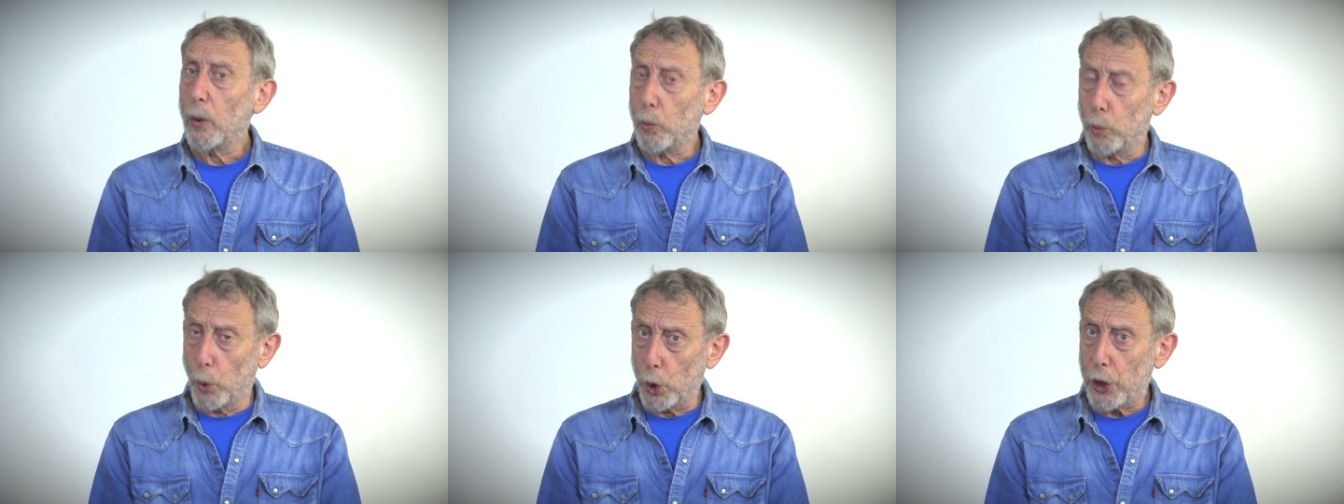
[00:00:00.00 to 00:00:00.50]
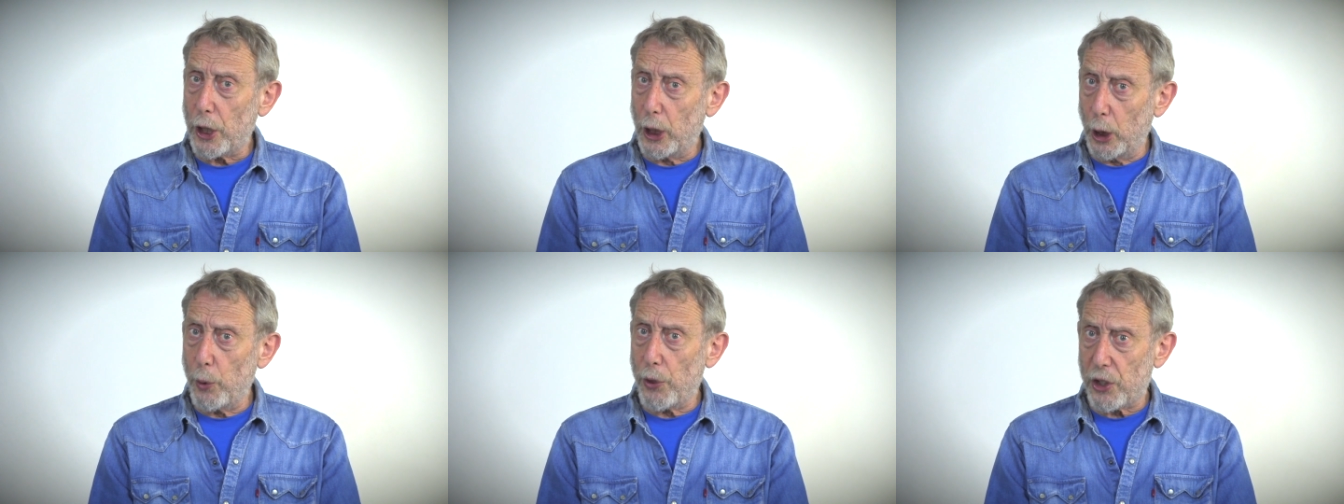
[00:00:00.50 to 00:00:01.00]

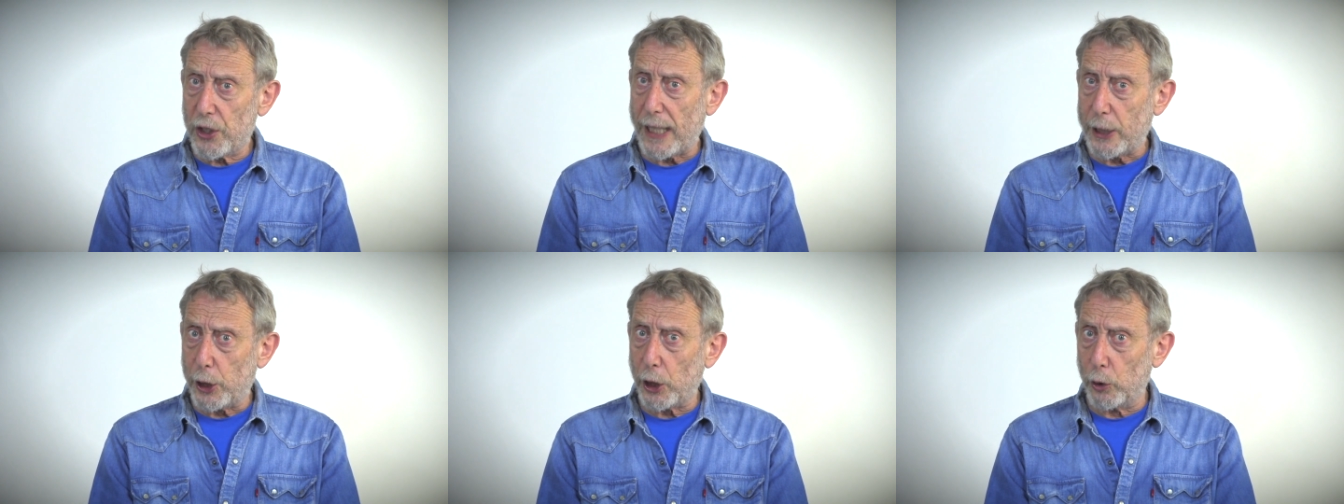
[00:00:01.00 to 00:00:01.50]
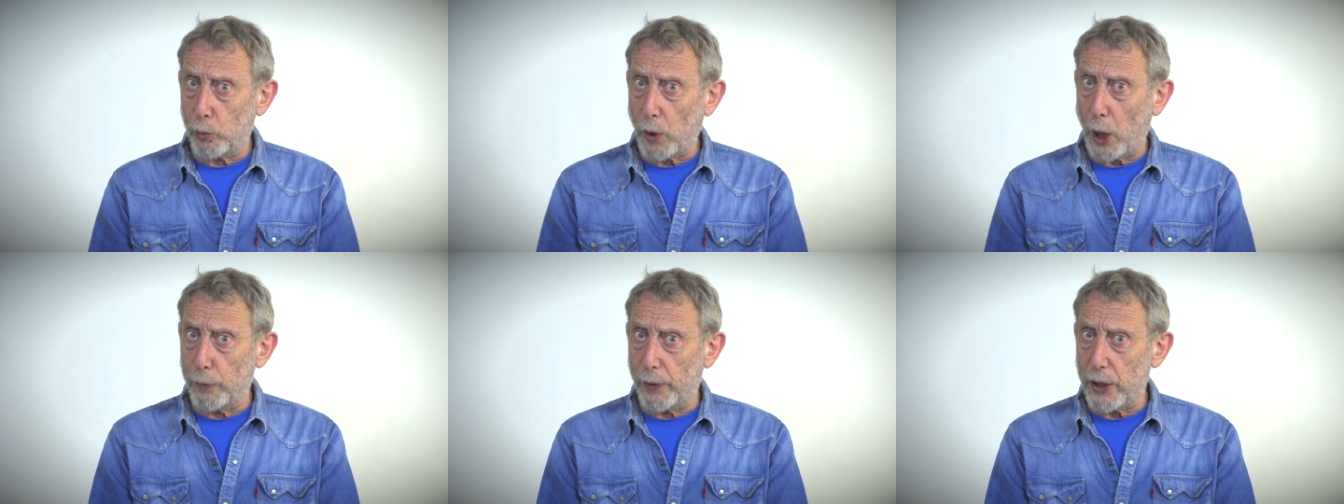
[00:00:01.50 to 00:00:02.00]
Waterloo Station
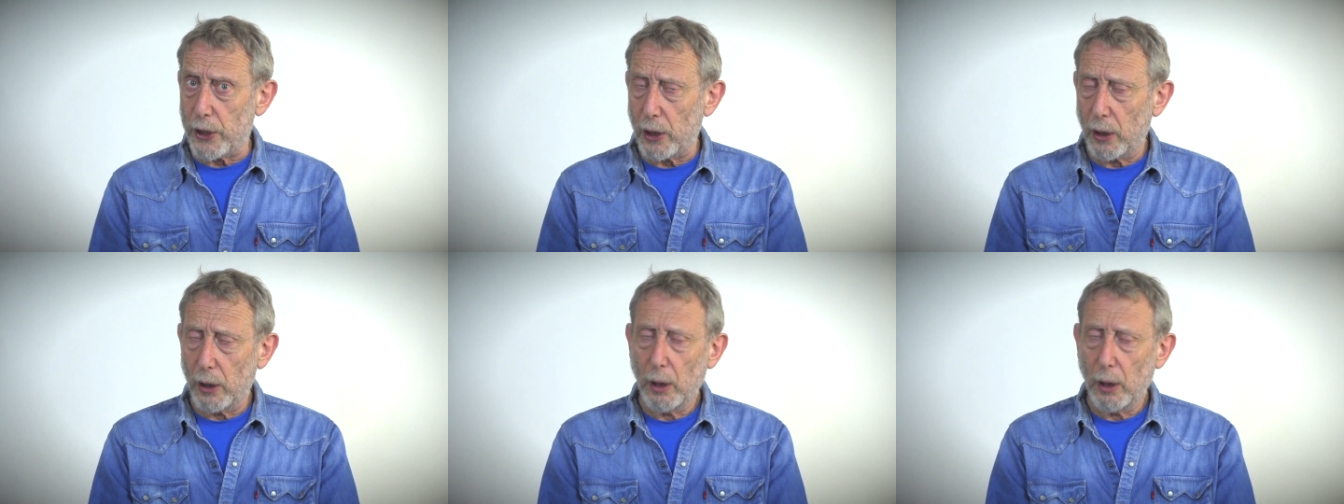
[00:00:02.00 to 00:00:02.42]
Rovers.